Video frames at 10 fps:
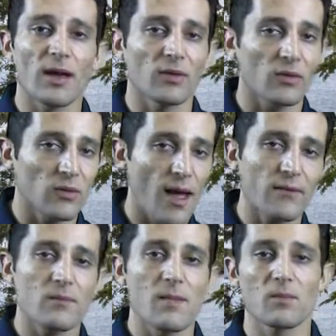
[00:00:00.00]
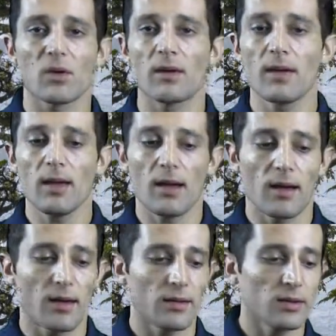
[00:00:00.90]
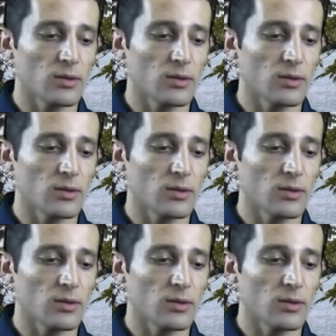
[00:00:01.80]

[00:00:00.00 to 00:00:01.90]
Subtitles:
as a staff member, and